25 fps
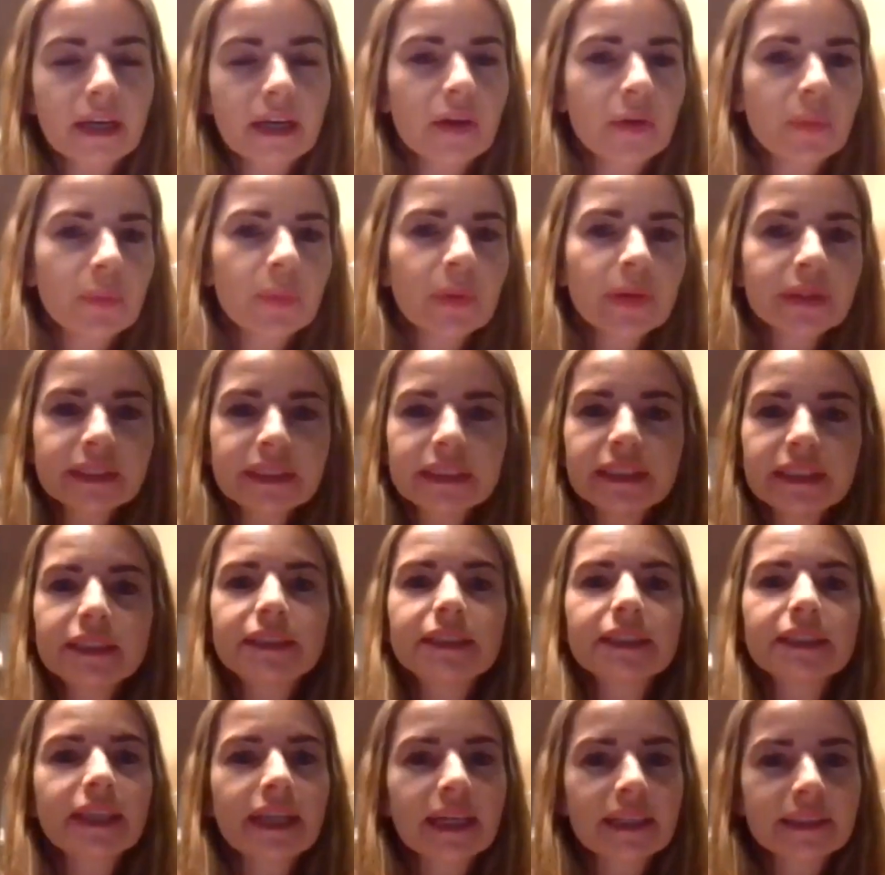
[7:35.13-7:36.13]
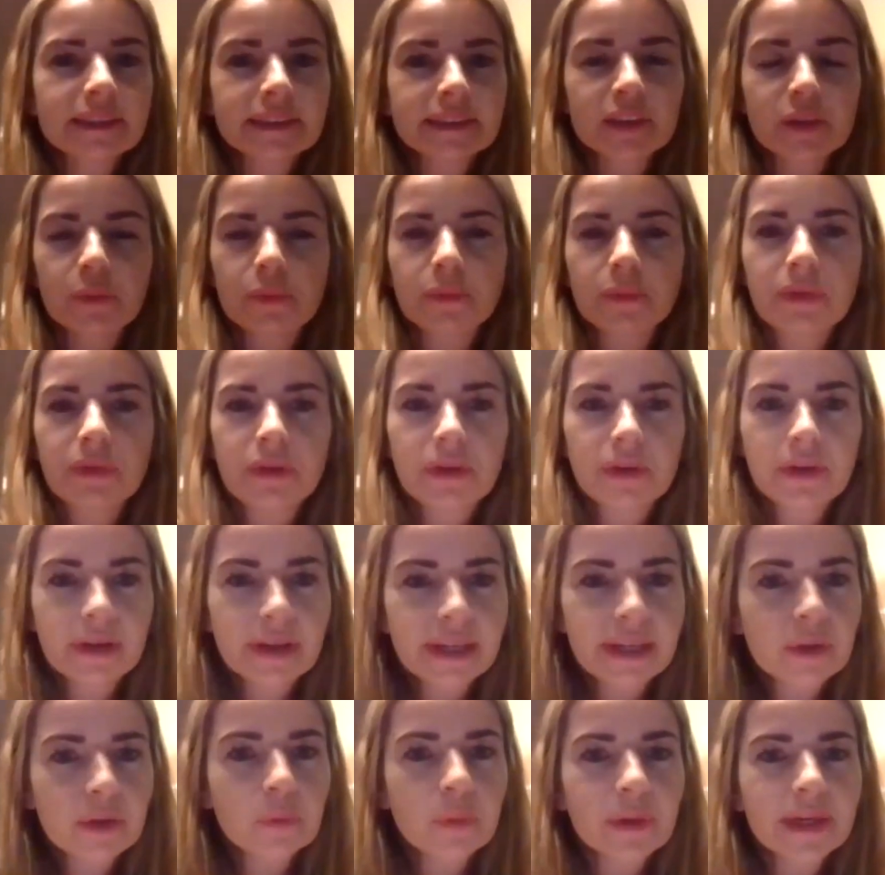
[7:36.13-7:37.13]
I wanted to get some
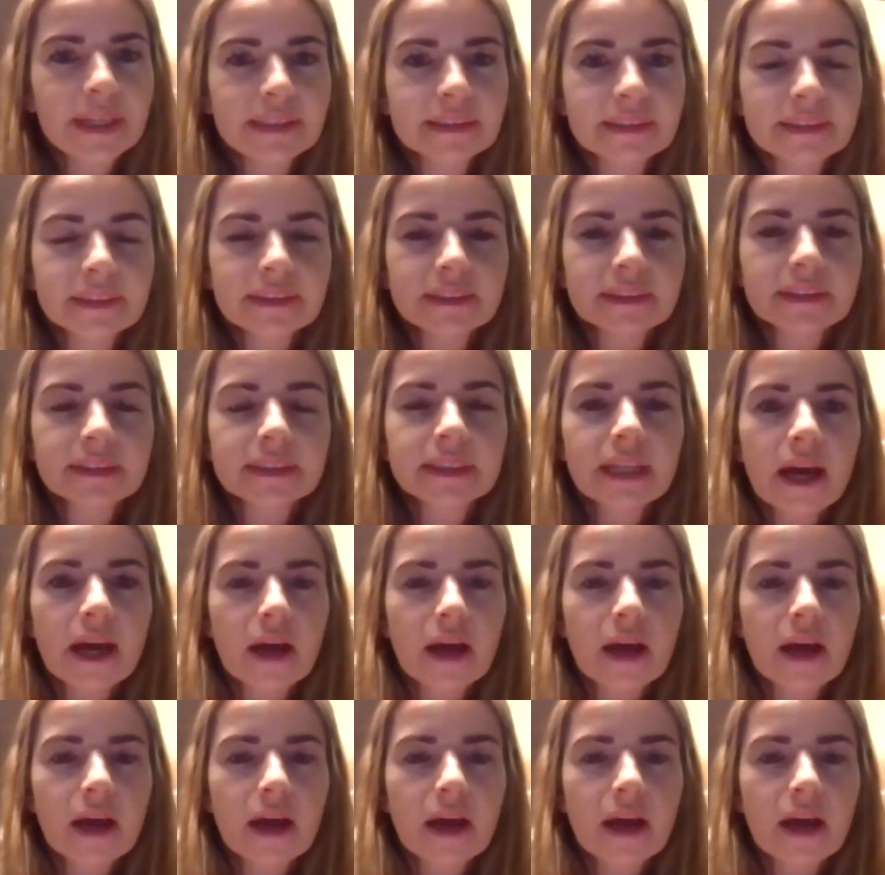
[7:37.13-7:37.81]
early wins,